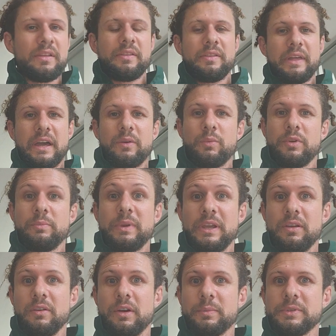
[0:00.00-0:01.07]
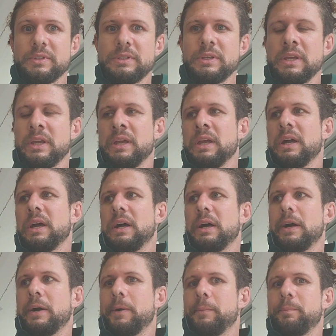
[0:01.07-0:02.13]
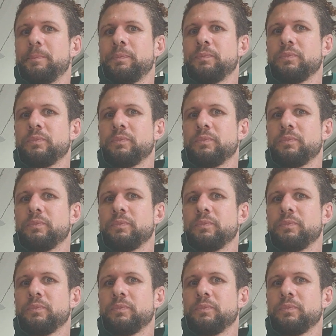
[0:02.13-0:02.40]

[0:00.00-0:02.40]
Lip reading: that would be your option. And